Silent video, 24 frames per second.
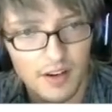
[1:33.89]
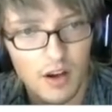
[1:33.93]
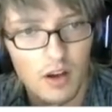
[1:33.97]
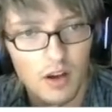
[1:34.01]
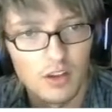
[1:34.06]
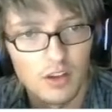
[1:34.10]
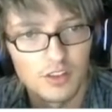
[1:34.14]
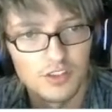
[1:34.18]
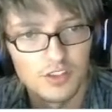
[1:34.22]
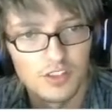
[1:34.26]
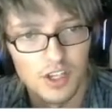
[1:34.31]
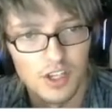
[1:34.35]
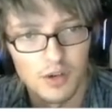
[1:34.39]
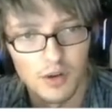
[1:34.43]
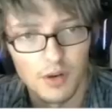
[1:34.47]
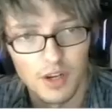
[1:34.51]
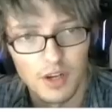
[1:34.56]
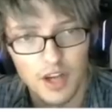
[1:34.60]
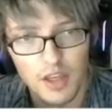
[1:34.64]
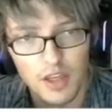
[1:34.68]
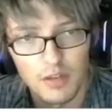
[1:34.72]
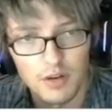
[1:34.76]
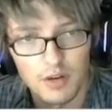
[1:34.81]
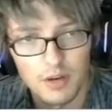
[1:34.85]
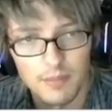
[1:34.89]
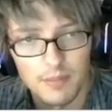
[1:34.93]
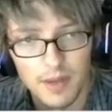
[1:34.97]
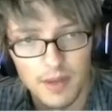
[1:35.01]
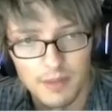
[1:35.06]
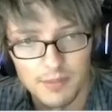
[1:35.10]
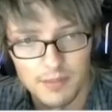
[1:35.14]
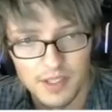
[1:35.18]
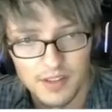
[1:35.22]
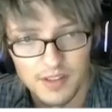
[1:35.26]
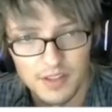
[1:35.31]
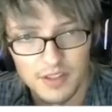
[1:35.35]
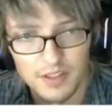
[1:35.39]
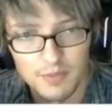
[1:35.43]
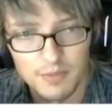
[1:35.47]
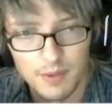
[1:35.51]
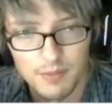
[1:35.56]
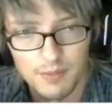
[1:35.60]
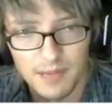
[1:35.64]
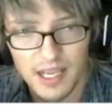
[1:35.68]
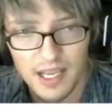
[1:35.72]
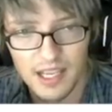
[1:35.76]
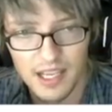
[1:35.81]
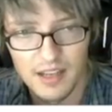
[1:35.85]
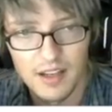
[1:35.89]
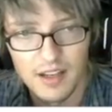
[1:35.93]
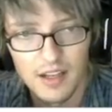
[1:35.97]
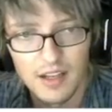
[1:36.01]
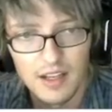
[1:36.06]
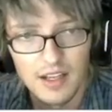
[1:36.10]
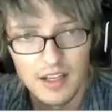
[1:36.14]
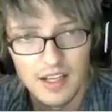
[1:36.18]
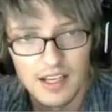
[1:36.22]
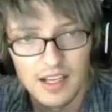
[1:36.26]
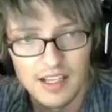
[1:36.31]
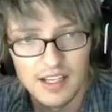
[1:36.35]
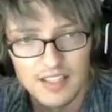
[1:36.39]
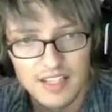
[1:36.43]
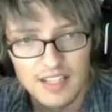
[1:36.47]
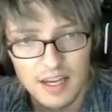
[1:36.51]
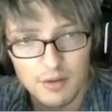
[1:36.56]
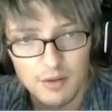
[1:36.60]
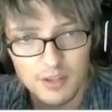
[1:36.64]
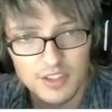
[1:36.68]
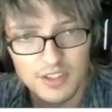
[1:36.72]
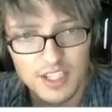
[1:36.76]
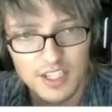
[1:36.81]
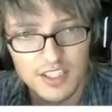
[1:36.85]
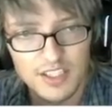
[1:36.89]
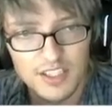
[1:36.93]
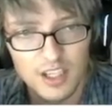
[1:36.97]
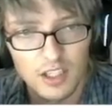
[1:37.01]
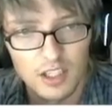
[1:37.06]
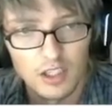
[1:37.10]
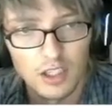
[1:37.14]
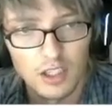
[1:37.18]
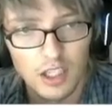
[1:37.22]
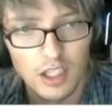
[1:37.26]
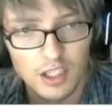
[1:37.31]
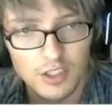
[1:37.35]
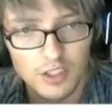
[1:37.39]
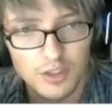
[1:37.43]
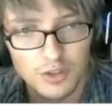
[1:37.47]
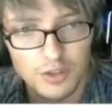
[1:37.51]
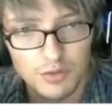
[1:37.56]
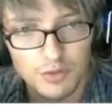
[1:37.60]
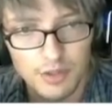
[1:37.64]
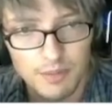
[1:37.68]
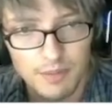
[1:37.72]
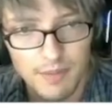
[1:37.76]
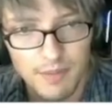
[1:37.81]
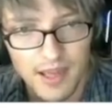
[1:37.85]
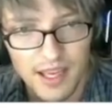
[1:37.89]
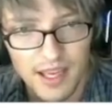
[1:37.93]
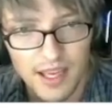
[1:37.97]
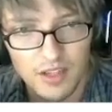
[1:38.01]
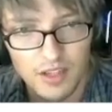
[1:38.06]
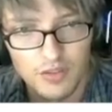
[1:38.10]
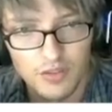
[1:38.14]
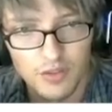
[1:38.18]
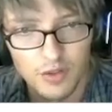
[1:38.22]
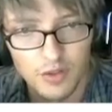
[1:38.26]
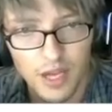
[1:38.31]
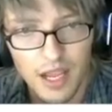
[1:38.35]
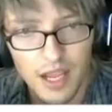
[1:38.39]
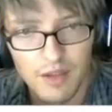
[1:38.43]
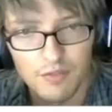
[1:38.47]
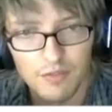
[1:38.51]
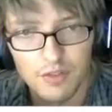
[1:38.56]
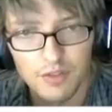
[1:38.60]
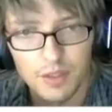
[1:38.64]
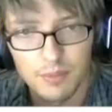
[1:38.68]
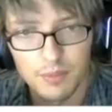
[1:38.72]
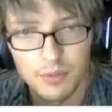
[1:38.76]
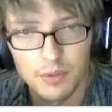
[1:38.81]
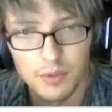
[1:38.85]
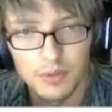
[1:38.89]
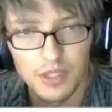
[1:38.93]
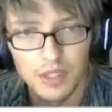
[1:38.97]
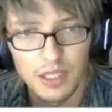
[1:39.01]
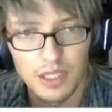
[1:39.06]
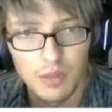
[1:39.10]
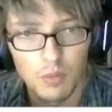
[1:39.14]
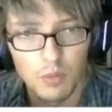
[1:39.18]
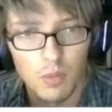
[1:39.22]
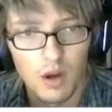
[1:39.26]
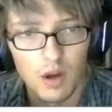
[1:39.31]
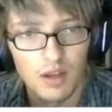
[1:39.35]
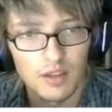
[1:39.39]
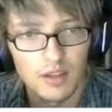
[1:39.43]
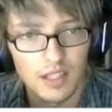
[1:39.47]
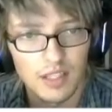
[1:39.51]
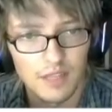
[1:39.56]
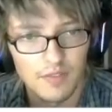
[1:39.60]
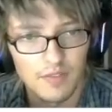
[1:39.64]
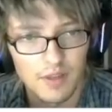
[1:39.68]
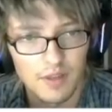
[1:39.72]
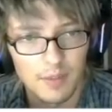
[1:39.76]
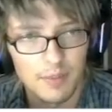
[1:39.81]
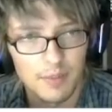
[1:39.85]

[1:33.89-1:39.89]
Also, another amendment that's been made is now it says luxury pants for every booty while giving